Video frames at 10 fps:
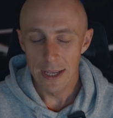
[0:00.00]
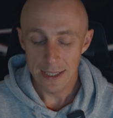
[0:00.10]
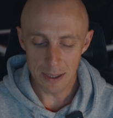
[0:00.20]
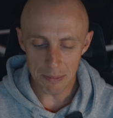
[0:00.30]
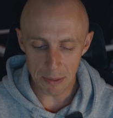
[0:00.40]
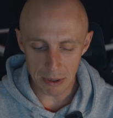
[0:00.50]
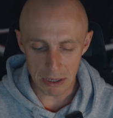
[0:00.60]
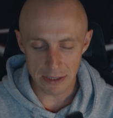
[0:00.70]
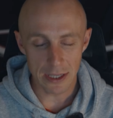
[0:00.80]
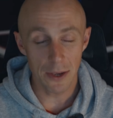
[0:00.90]
Simply
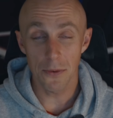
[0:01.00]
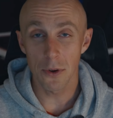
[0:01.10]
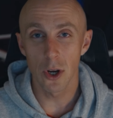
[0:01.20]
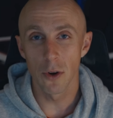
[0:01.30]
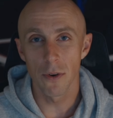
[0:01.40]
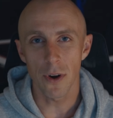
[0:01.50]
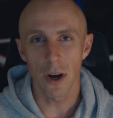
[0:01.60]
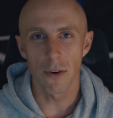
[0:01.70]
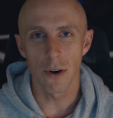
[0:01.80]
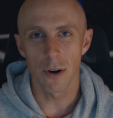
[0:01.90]
because if you go with
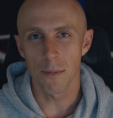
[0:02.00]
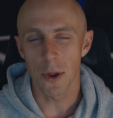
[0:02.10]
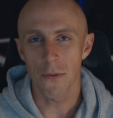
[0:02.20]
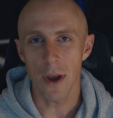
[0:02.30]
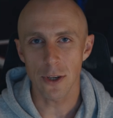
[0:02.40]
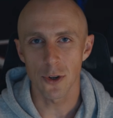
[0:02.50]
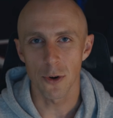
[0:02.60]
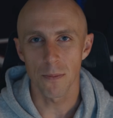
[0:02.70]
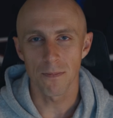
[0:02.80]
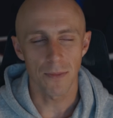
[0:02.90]
other
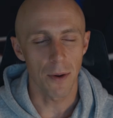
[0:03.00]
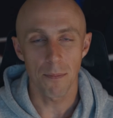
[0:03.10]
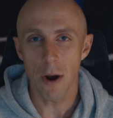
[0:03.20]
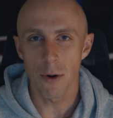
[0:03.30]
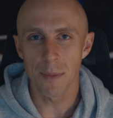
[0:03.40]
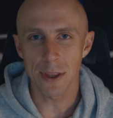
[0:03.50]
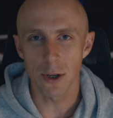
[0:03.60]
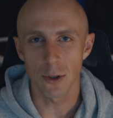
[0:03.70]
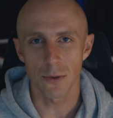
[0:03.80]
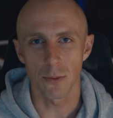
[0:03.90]
manufacturer power
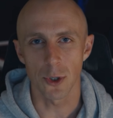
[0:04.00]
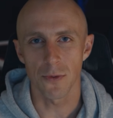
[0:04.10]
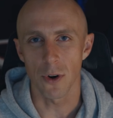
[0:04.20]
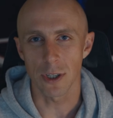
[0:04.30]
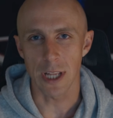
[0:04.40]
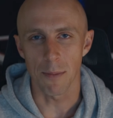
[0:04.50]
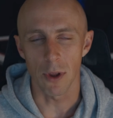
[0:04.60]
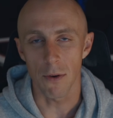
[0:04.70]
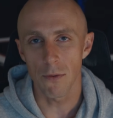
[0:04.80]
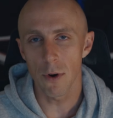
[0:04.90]
meters, which for example
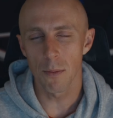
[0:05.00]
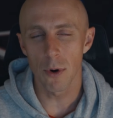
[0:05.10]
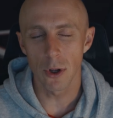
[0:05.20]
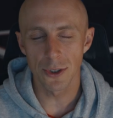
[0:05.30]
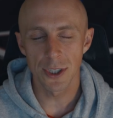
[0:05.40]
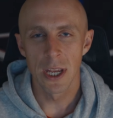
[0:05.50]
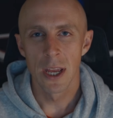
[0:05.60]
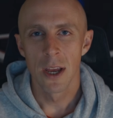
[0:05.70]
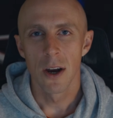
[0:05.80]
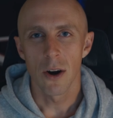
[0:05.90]
are 4 bolts
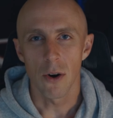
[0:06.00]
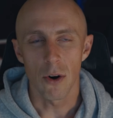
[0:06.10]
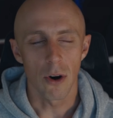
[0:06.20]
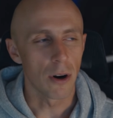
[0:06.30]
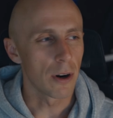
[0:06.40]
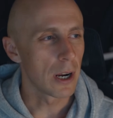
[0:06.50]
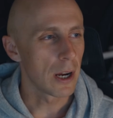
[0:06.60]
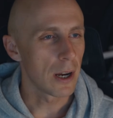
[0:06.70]
or